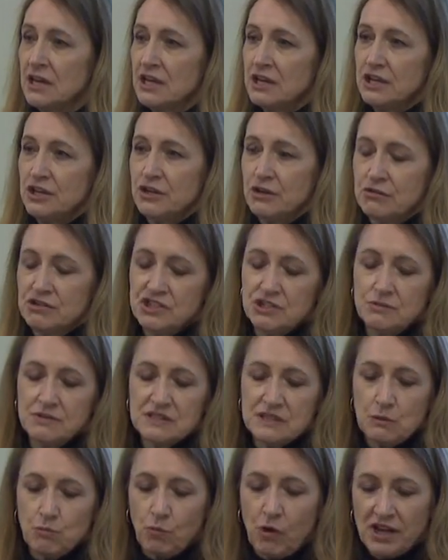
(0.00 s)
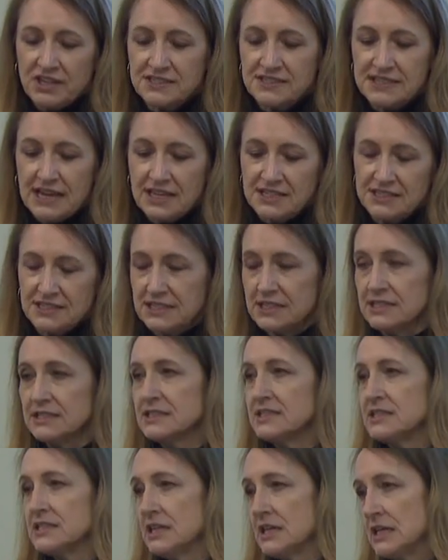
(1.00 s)
You know, she was in one
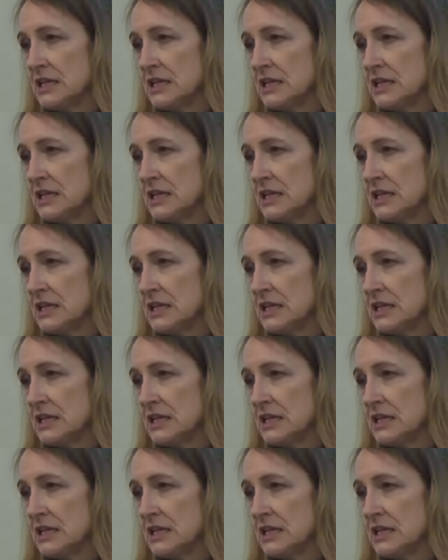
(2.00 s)
census